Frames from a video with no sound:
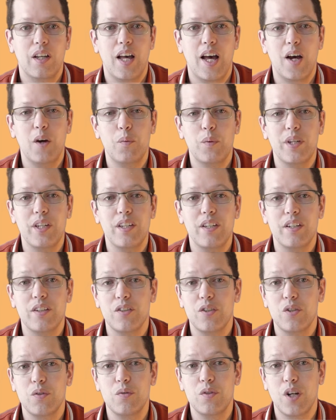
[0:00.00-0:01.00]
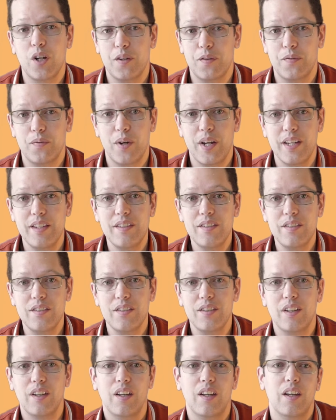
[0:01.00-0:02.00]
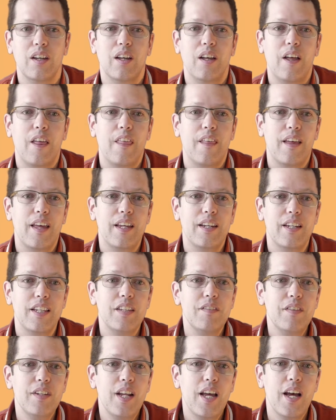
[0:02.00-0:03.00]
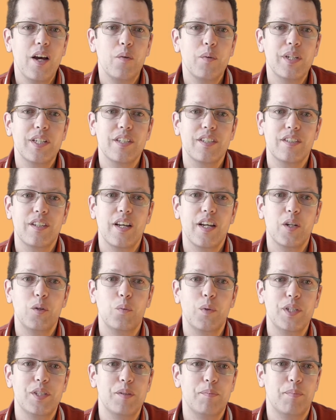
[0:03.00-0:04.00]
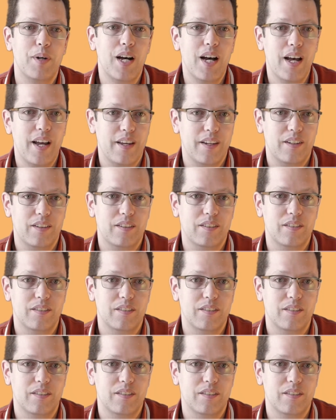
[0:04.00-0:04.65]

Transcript: how we choose our friends, and even how we decide what to buy.